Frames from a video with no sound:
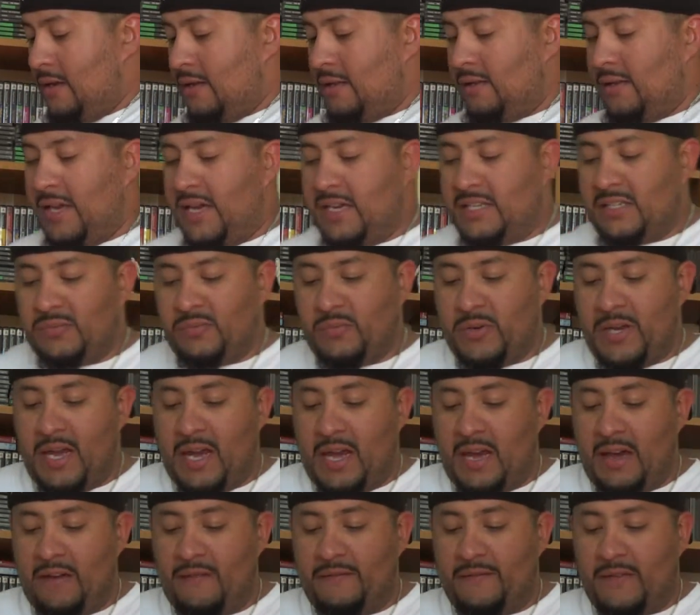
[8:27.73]
Next, we
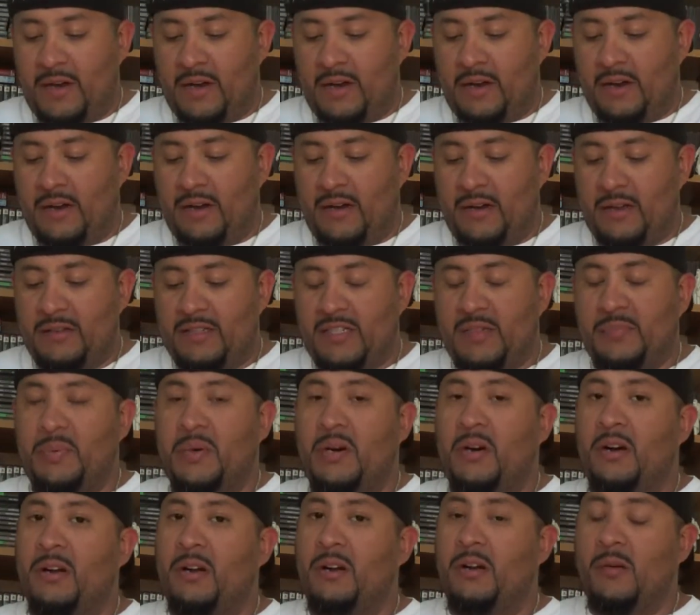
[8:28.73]
have
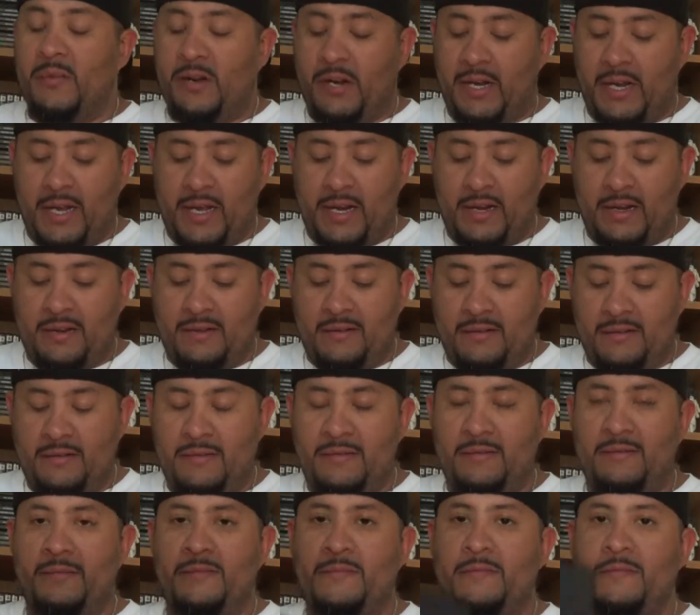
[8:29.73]
Spawn Armageddon
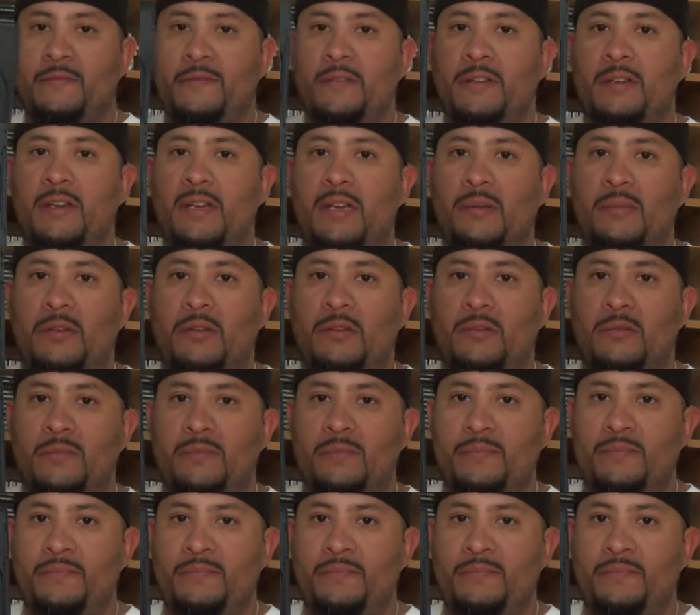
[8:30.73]
for the GameCube.